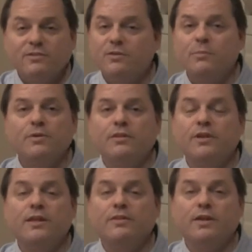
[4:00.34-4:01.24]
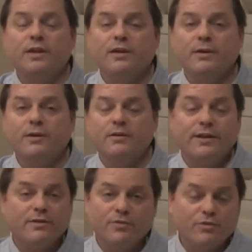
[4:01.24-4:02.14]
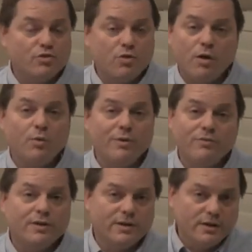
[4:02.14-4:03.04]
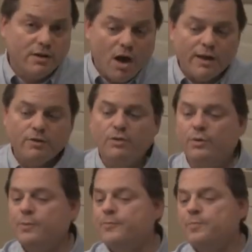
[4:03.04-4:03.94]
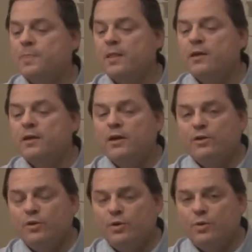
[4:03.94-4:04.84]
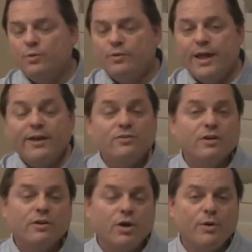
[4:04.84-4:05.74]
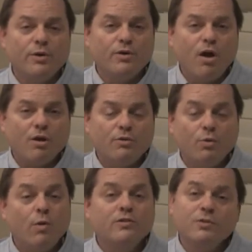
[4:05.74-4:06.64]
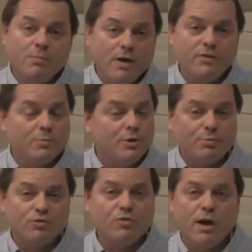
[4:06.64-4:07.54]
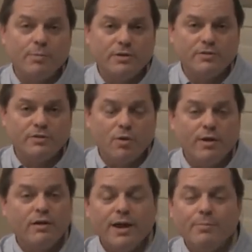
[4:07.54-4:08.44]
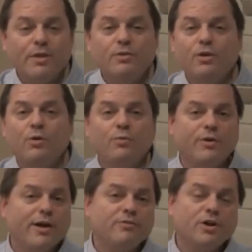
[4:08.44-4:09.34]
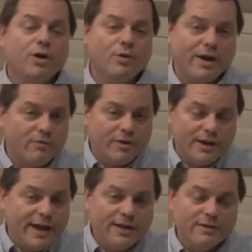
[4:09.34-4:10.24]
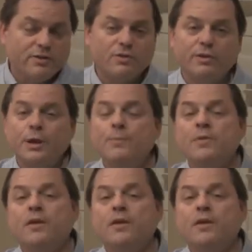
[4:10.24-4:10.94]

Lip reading: something that the Vivitrol and Revia did not do. You next can go to your doctor once a month to be prescribed it. So unlike methadone, where you have to go every day initially,